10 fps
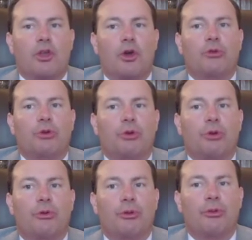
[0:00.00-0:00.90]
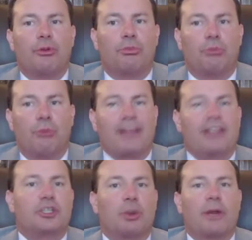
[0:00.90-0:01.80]
go through the
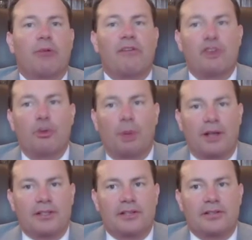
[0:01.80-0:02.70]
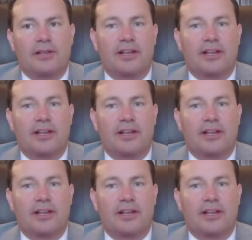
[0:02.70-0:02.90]
regulatory review process.